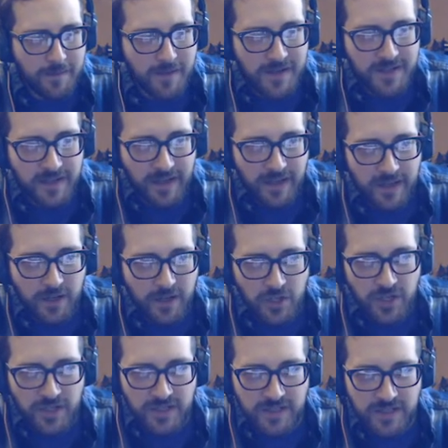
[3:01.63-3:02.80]
Pressing an ear
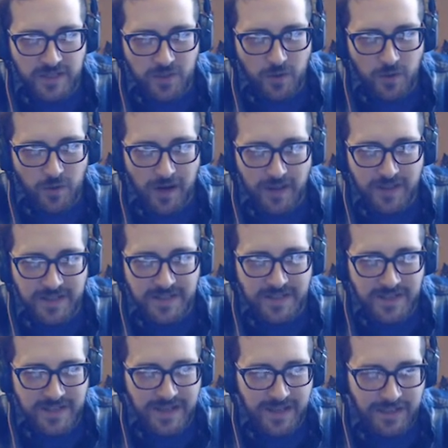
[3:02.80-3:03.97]
gently to the door, I listened
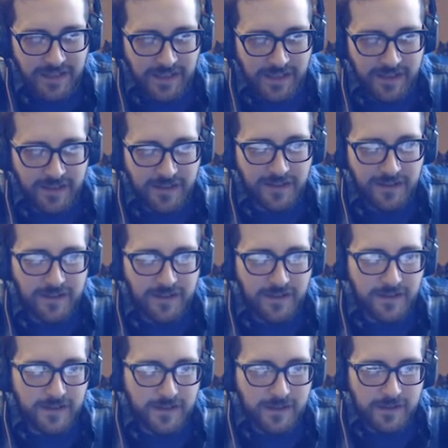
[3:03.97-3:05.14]
intently.
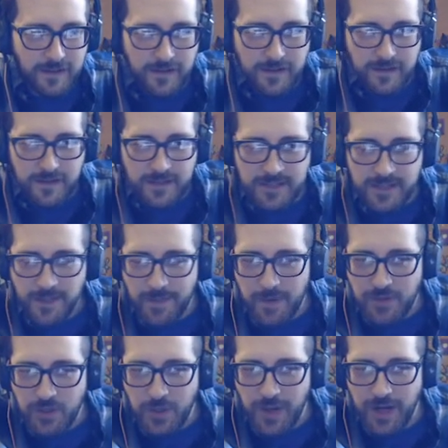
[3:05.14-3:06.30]
Tell me
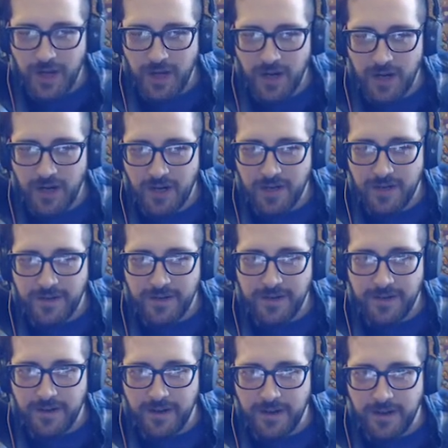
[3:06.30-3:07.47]
what you hear.
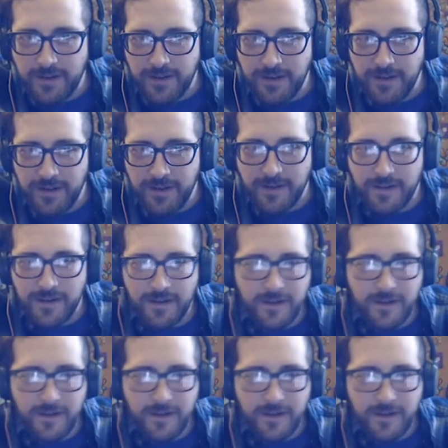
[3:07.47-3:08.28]
Anything?